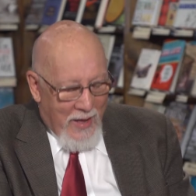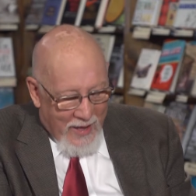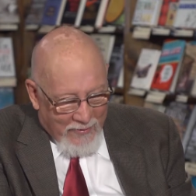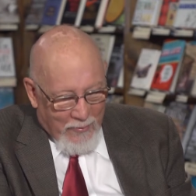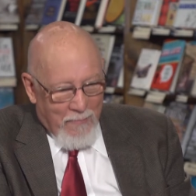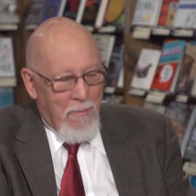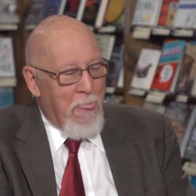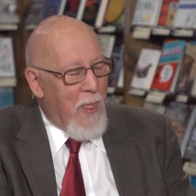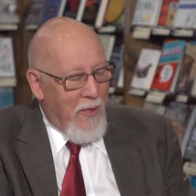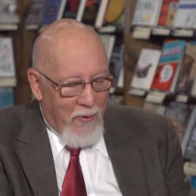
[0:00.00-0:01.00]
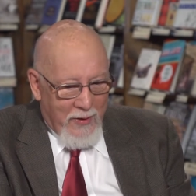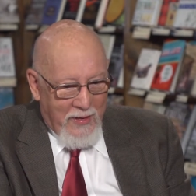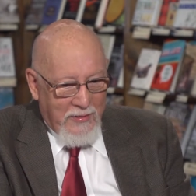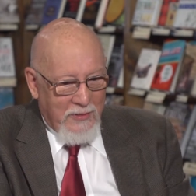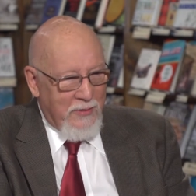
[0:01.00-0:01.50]
I thought
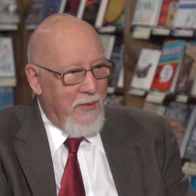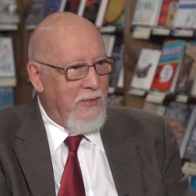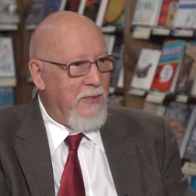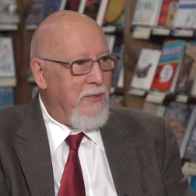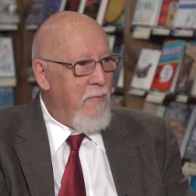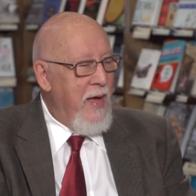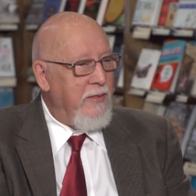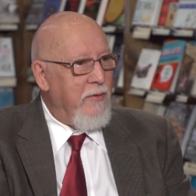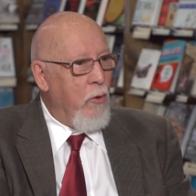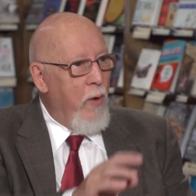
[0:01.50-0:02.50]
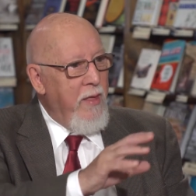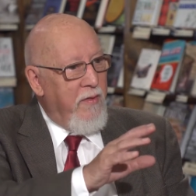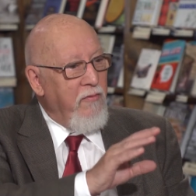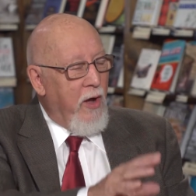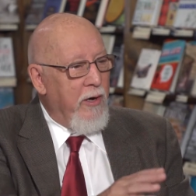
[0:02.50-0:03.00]
this is amazing. The way
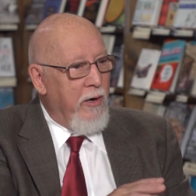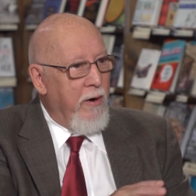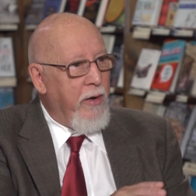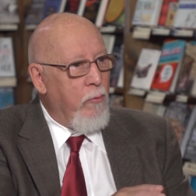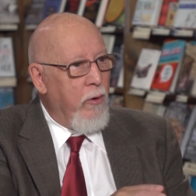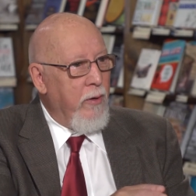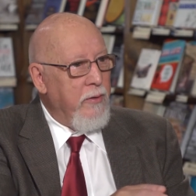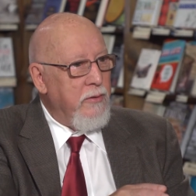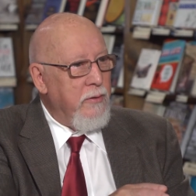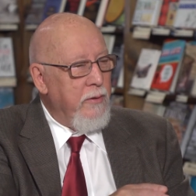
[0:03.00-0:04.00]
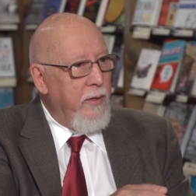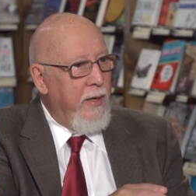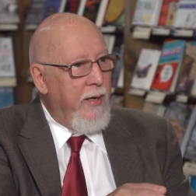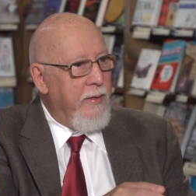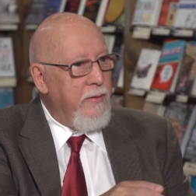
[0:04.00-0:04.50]
this hierarchy works
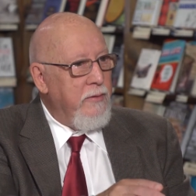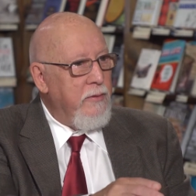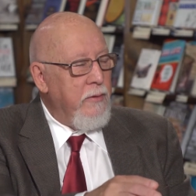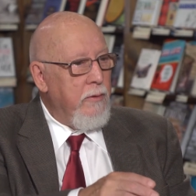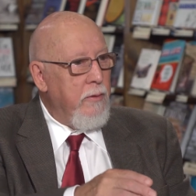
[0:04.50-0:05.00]
is